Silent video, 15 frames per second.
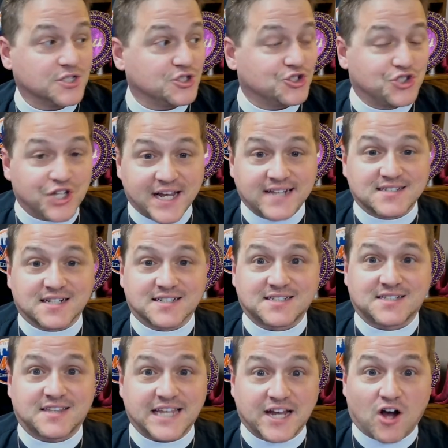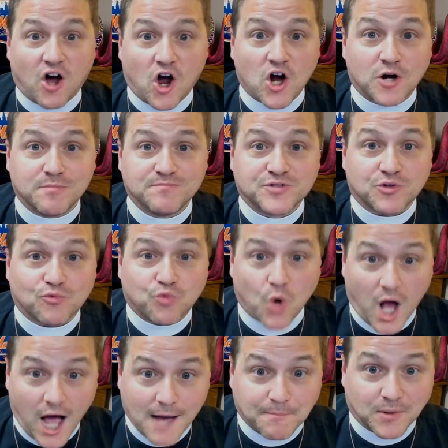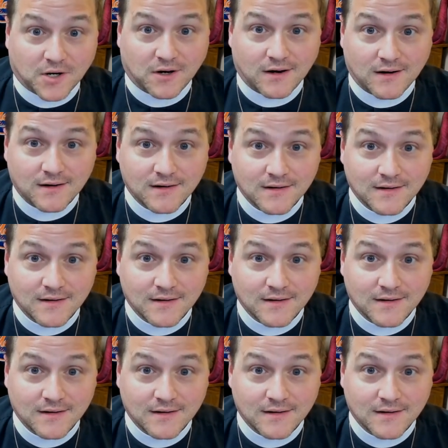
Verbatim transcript: Jesus the Armed Robber.